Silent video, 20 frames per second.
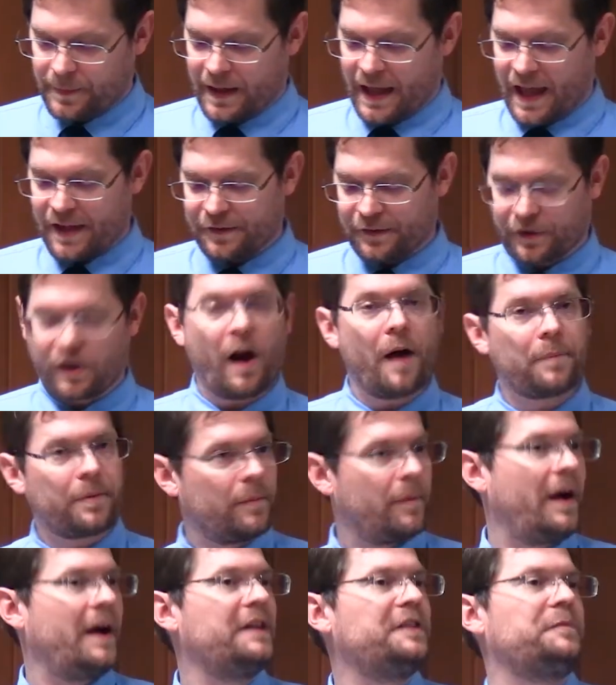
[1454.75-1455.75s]
as a
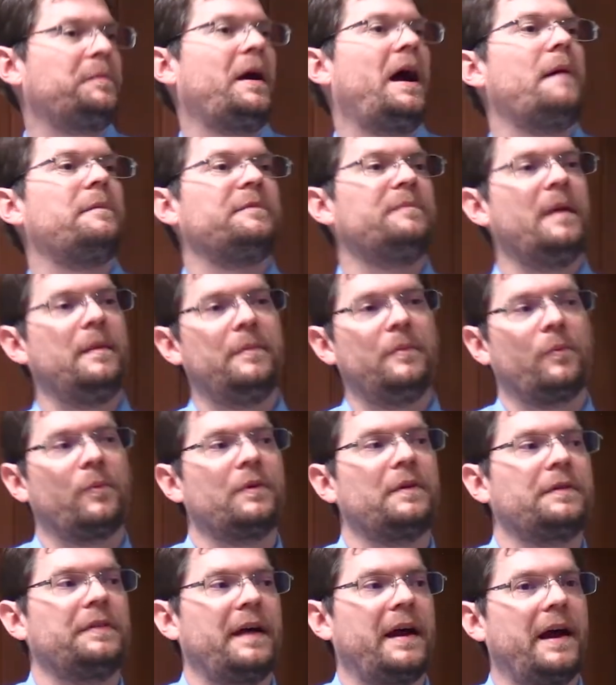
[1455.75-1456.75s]
compromise, perhaps maybe
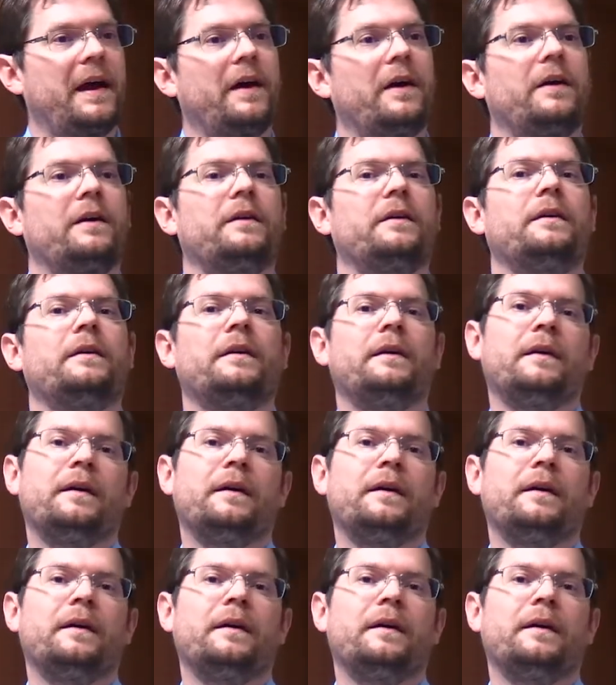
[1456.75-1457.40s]
were there